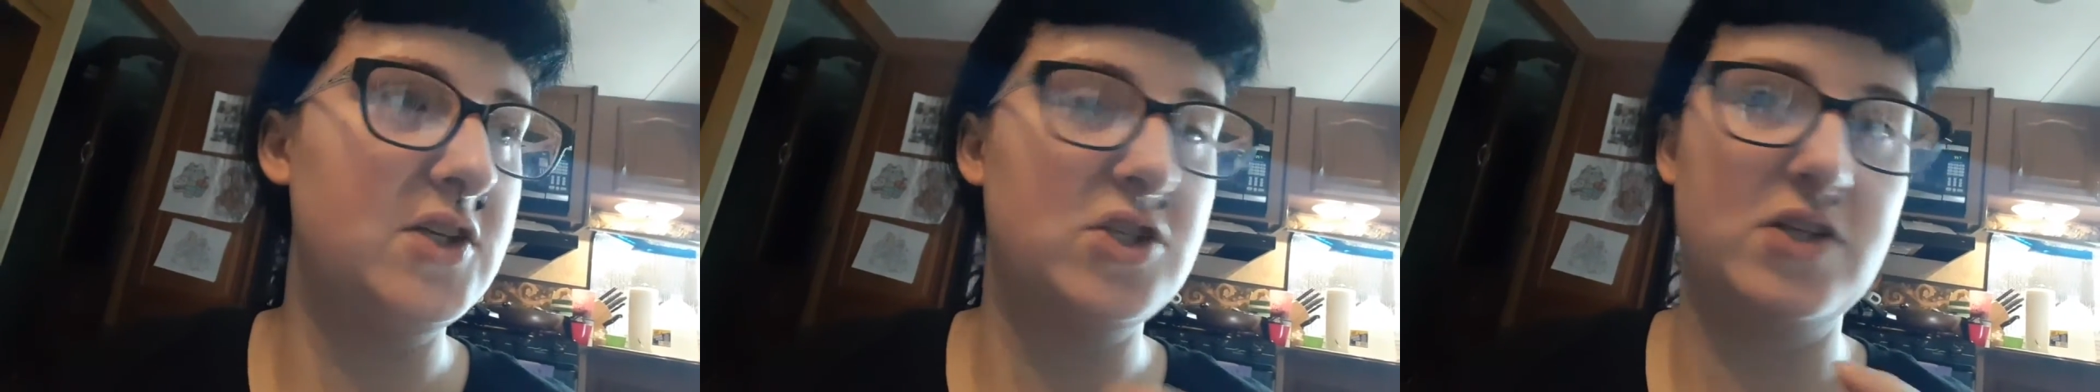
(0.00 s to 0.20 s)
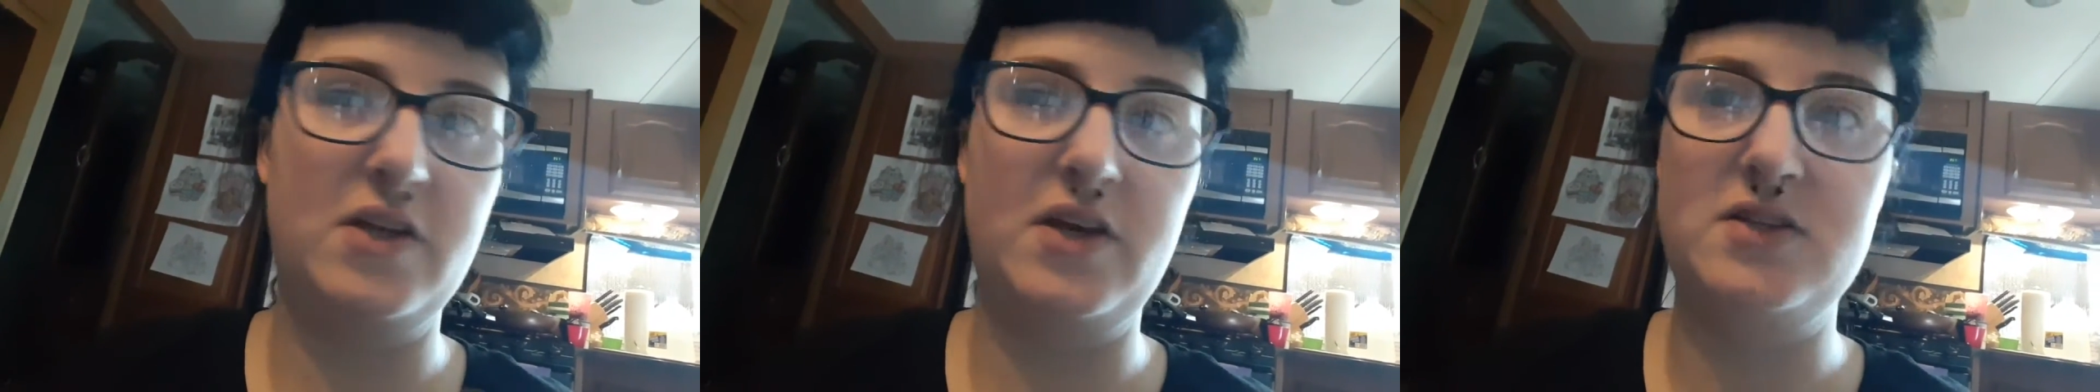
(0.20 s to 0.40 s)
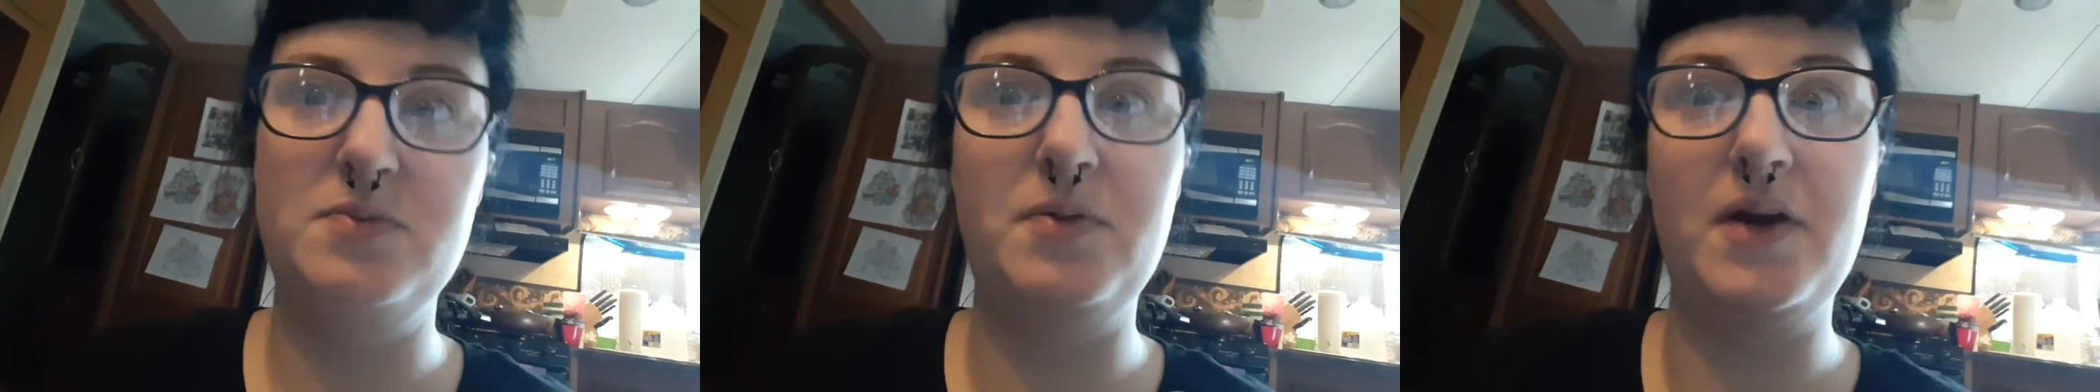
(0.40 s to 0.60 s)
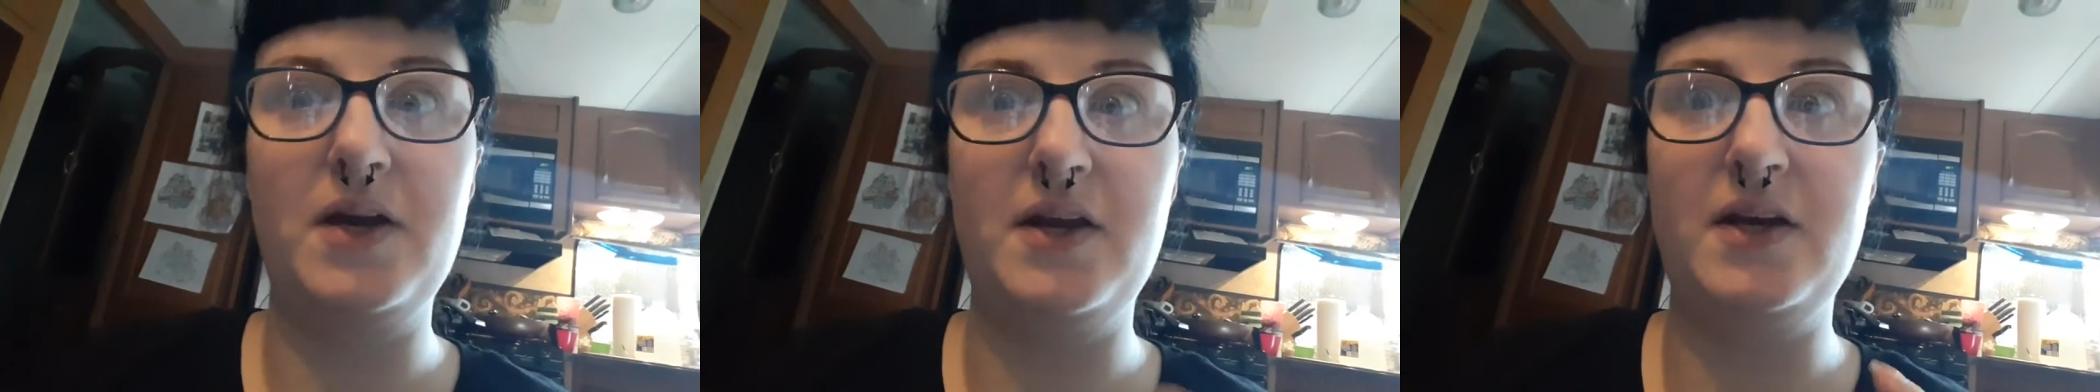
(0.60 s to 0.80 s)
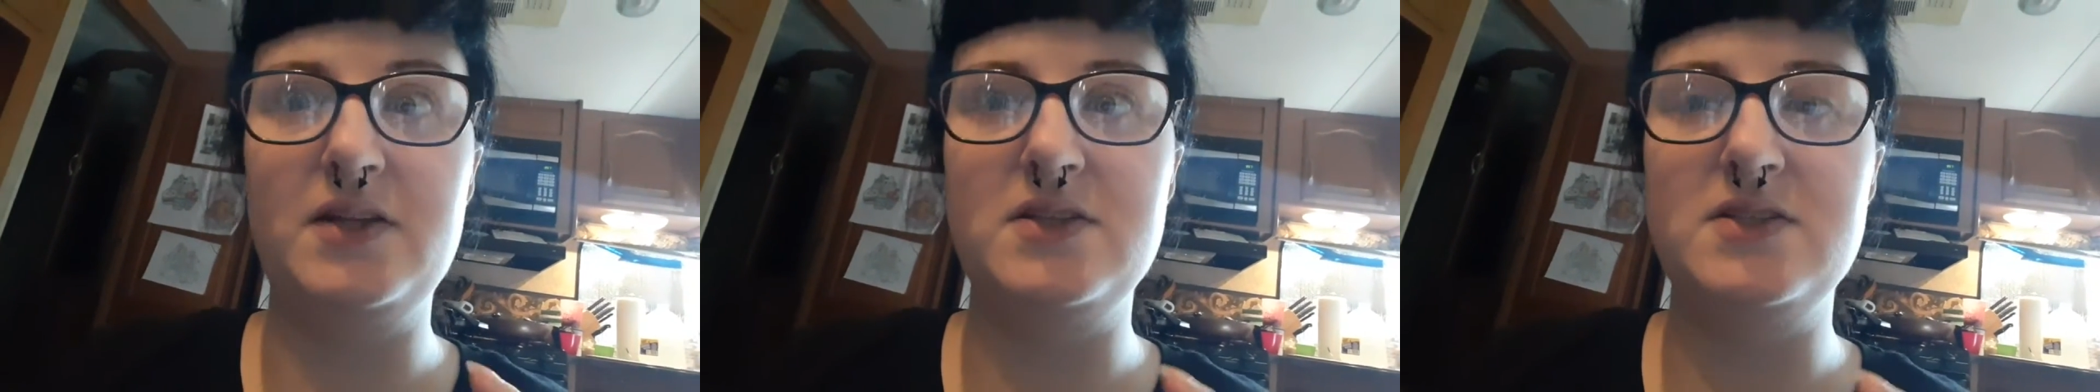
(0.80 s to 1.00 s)
She likes playing
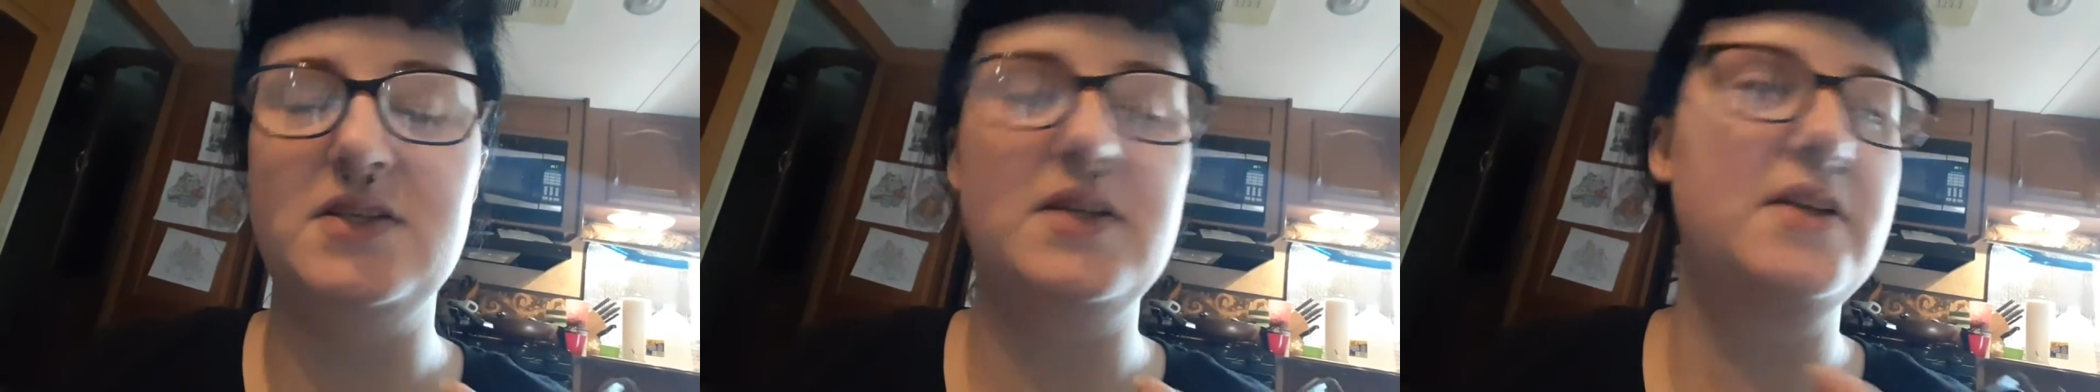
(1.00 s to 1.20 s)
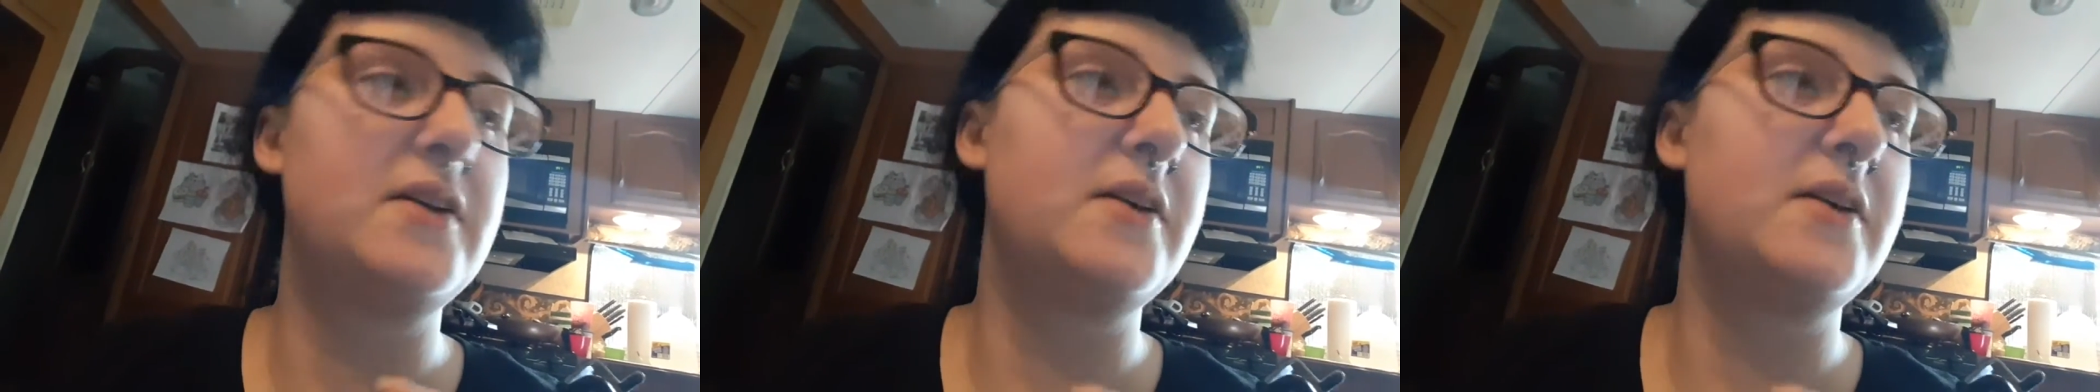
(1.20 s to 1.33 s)
hide-and-seek.